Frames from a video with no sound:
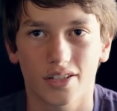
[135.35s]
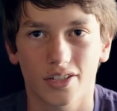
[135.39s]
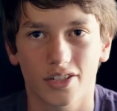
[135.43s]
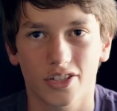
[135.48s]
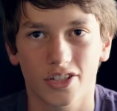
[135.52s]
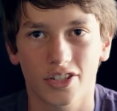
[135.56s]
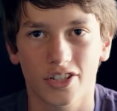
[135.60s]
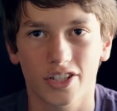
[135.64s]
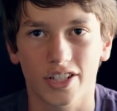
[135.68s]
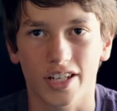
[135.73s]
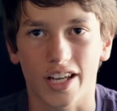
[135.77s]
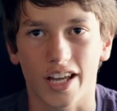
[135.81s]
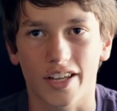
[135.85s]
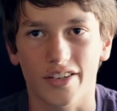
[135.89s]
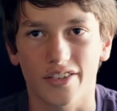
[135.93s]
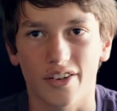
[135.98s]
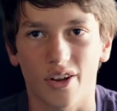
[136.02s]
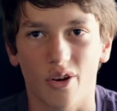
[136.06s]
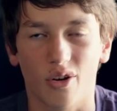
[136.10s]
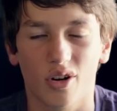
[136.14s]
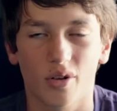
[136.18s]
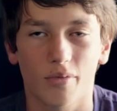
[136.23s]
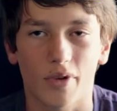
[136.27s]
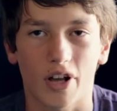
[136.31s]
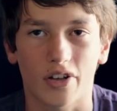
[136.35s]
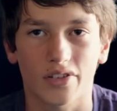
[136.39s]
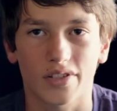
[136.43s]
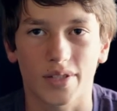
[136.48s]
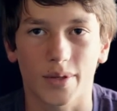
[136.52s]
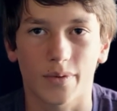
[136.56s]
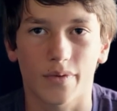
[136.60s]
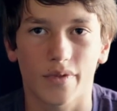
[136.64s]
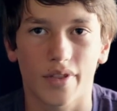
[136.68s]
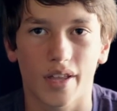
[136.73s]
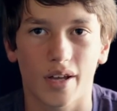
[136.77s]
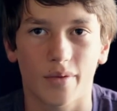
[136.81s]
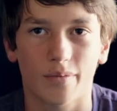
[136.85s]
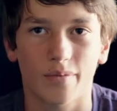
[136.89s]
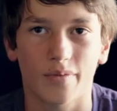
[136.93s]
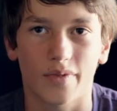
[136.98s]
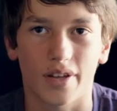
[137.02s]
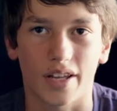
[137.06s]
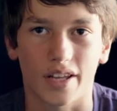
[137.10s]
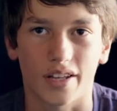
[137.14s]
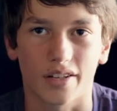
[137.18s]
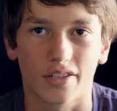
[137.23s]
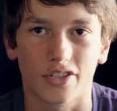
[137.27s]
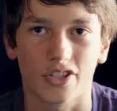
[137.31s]
she had known about some of them
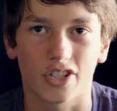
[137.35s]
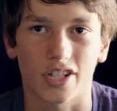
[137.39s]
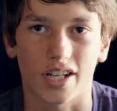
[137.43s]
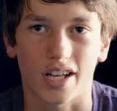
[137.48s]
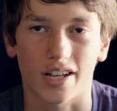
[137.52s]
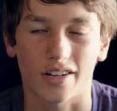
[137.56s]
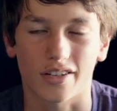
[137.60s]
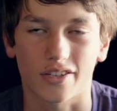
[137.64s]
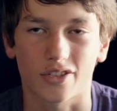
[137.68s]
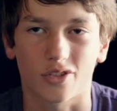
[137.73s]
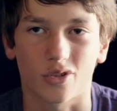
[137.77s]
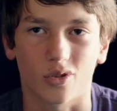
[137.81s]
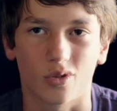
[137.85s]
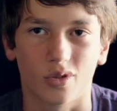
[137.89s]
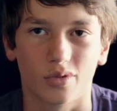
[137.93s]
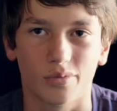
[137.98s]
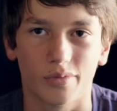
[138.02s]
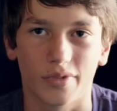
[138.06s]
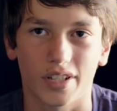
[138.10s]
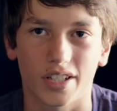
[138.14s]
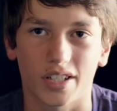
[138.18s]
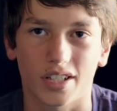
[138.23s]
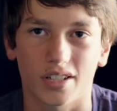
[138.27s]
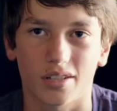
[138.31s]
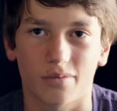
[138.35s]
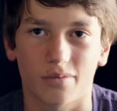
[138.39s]
and she hadn't told me